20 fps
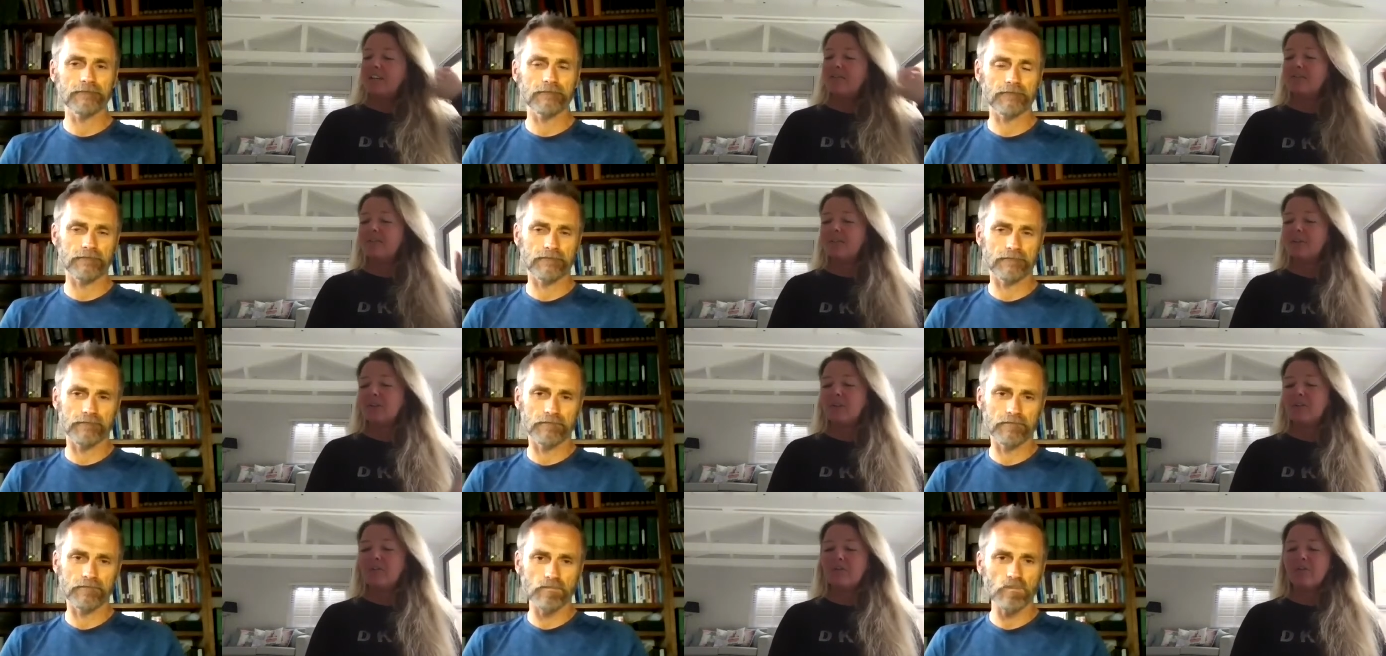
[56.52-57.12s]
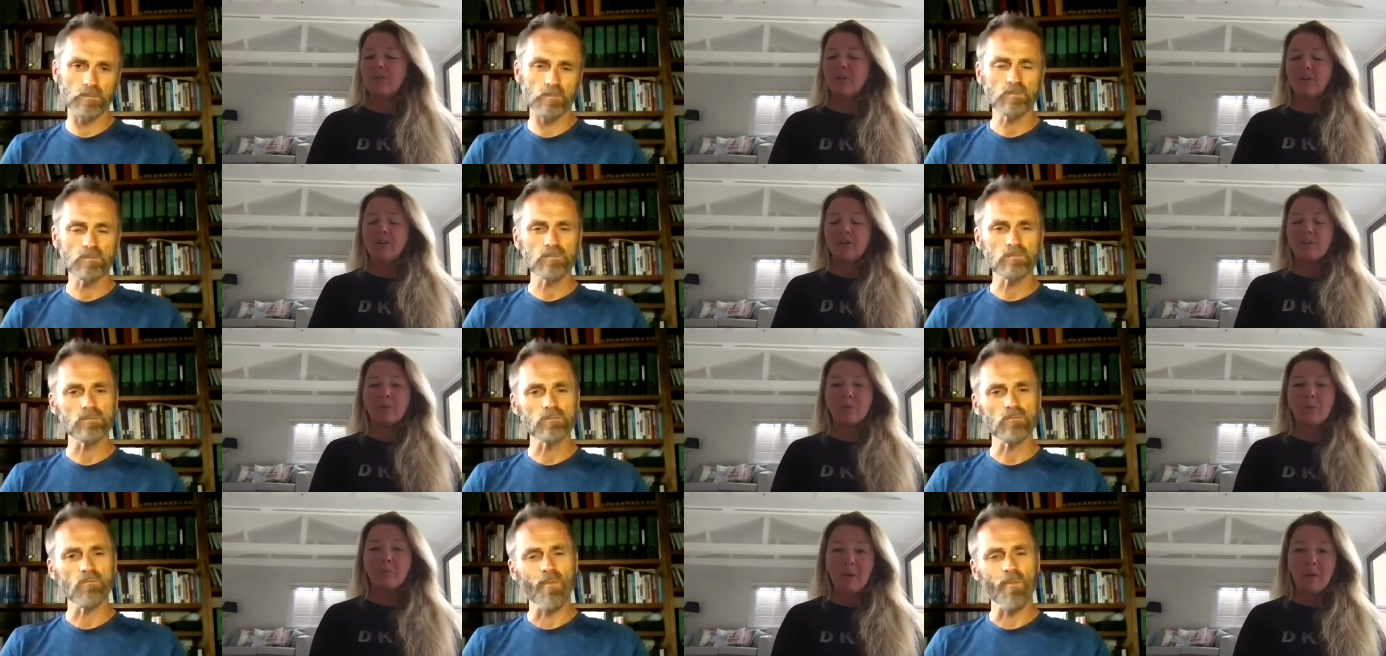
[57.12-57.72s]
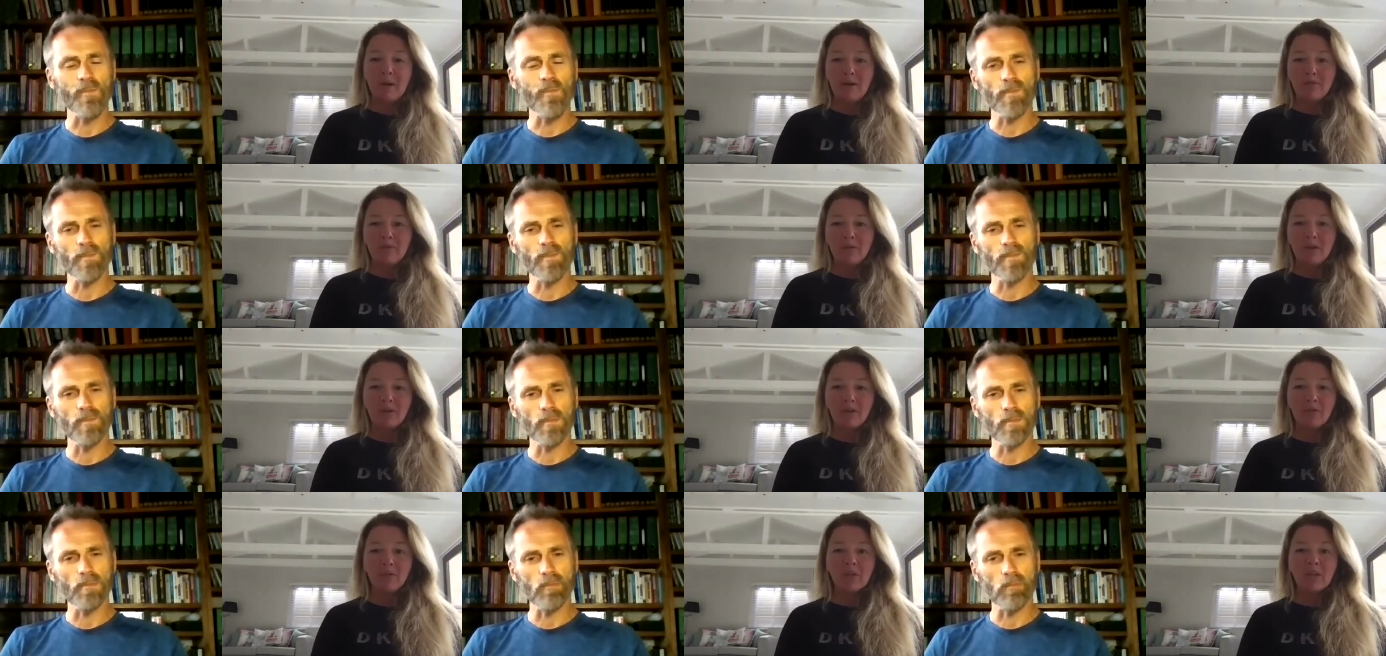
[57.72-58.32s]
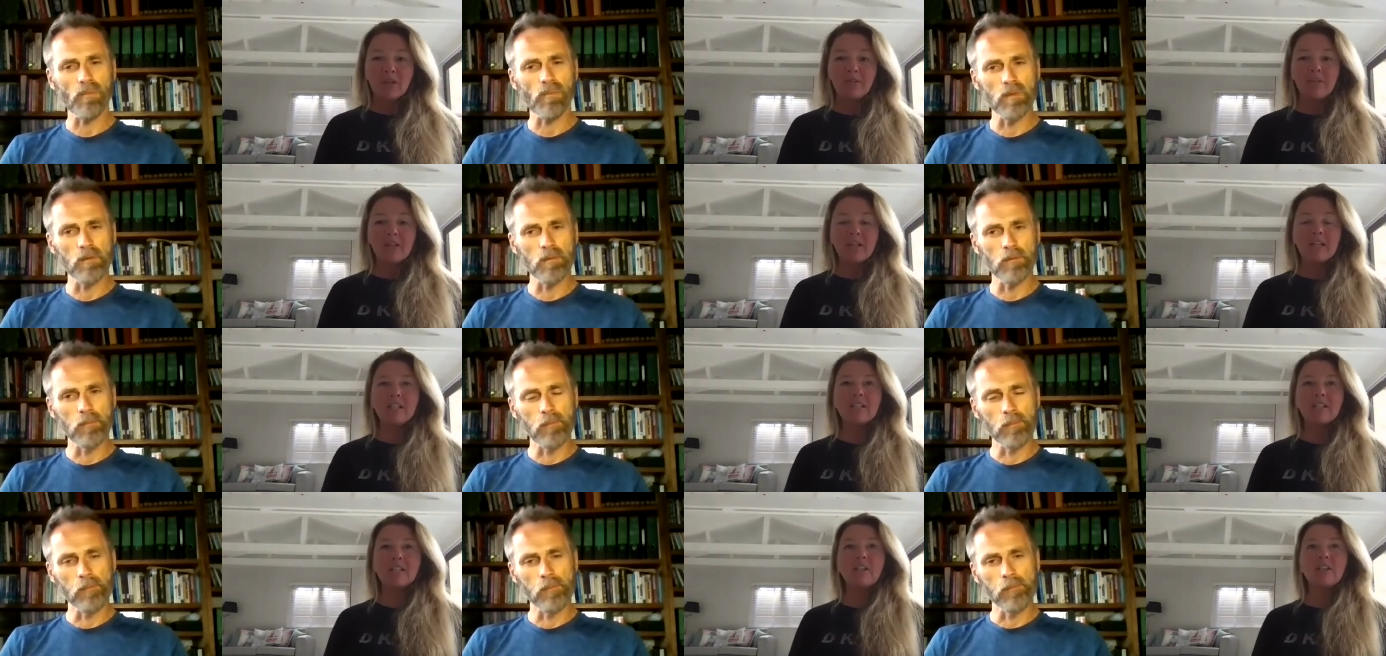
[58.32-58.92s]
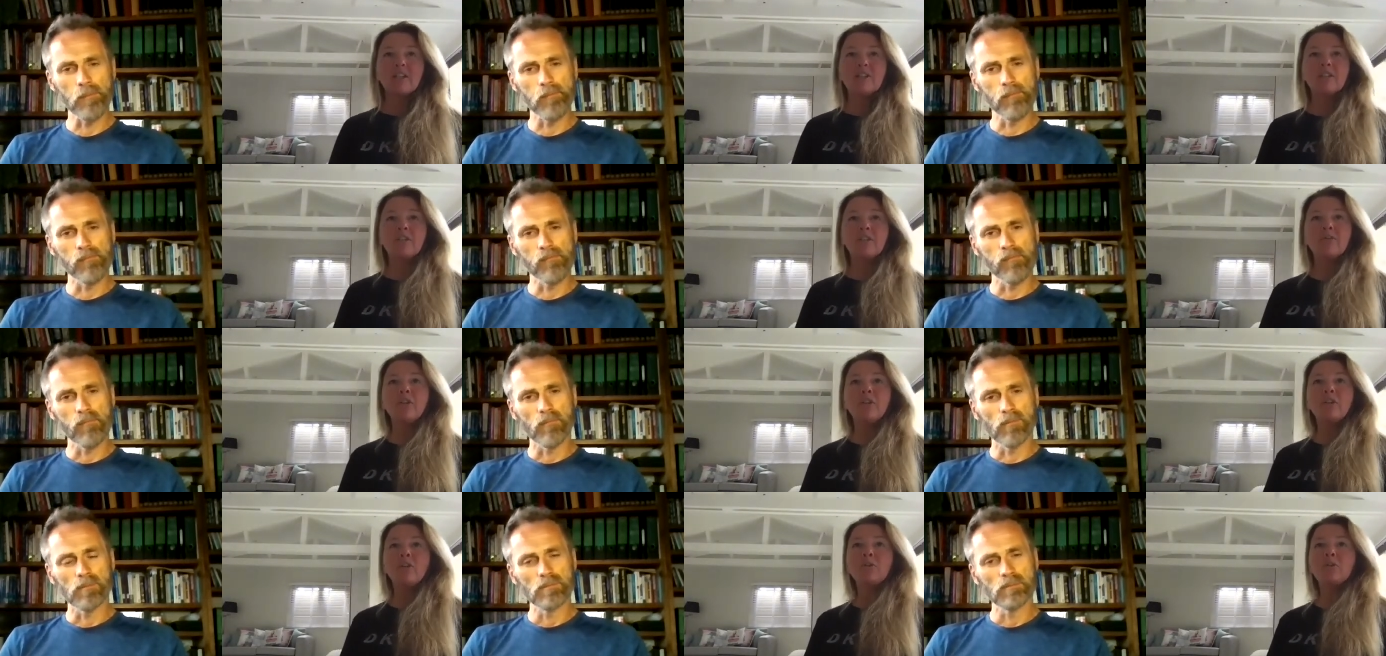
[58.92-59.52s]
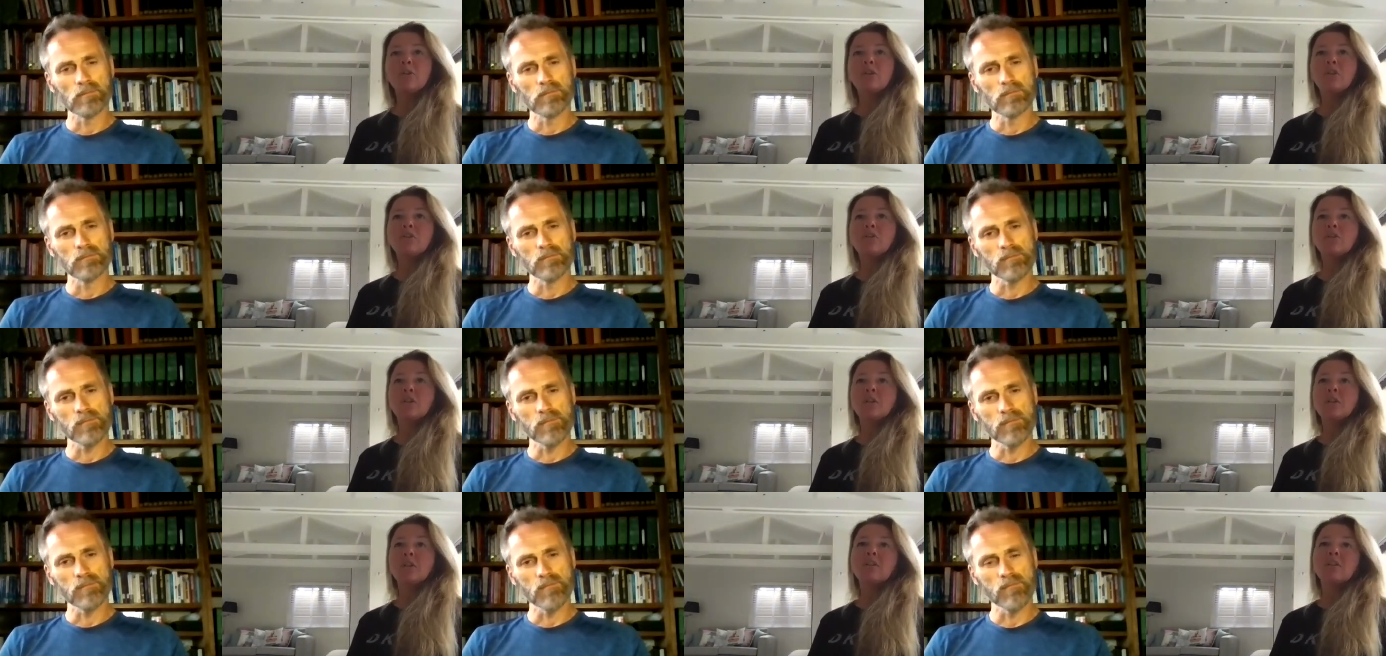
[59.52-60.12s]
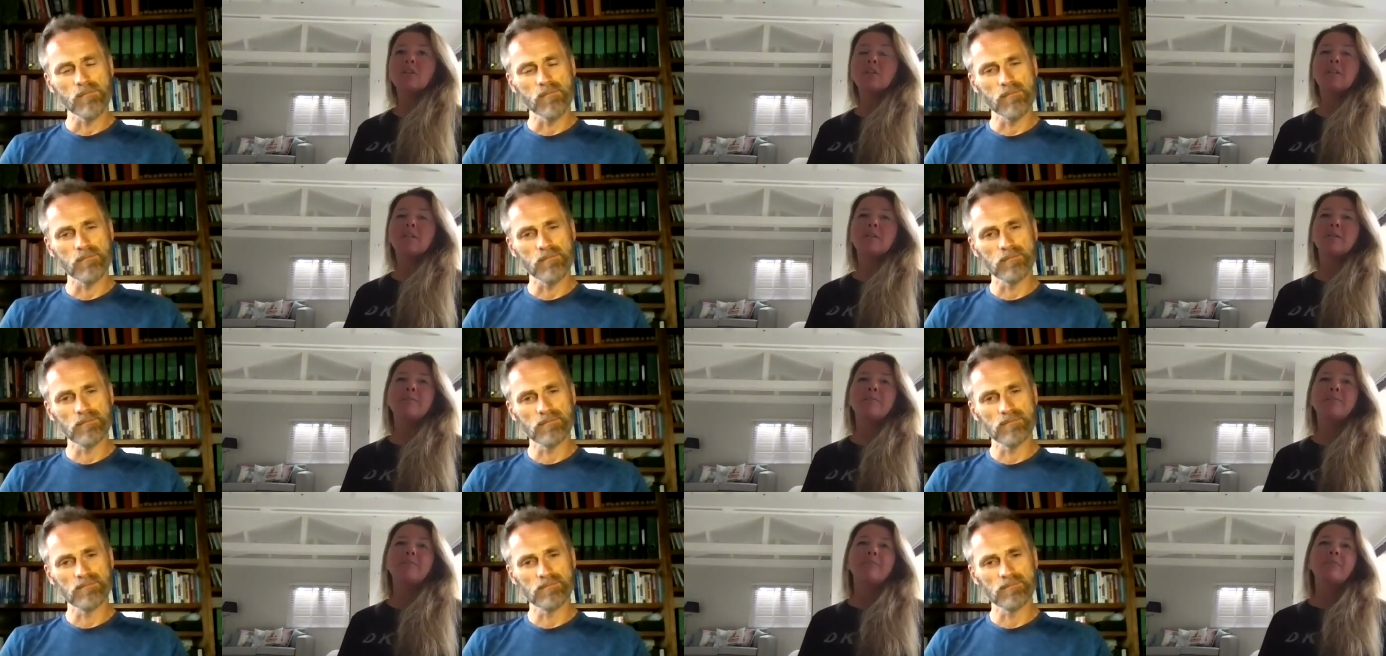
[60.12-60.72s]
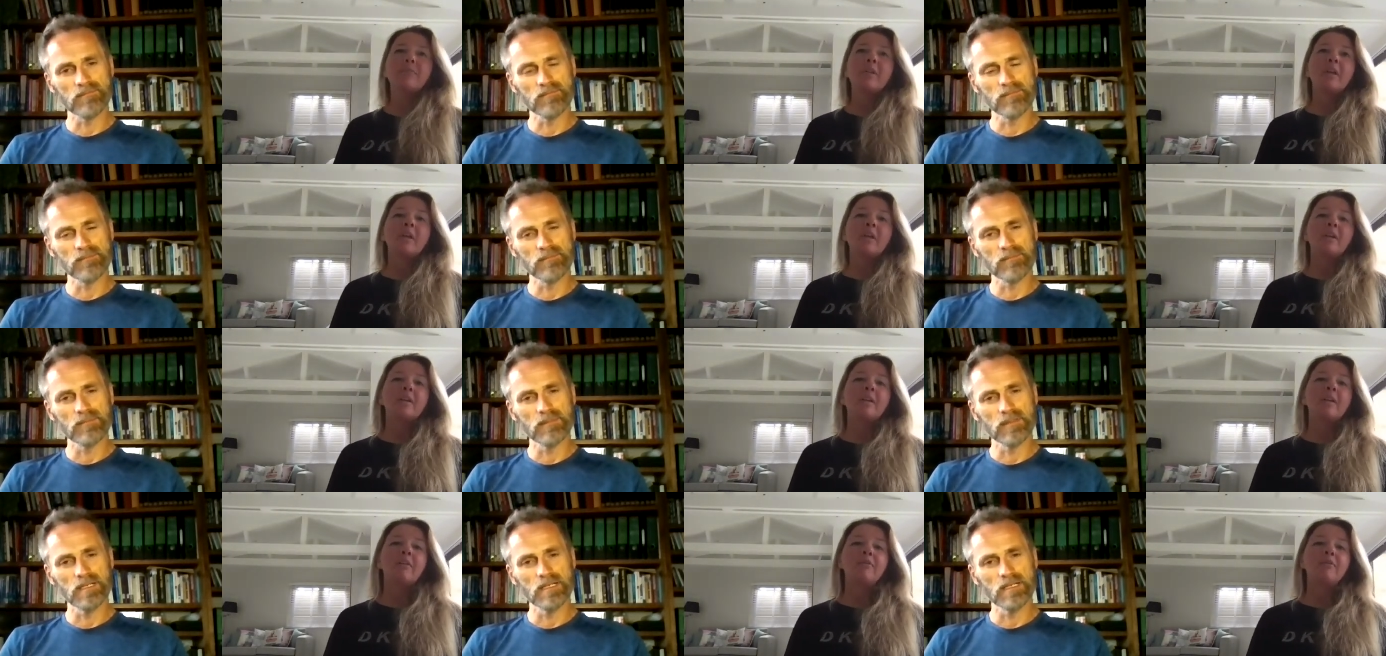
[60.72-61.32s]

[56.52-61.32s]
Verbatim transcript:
Speaker 1: for for the benefit of the, the listeners, if you can just give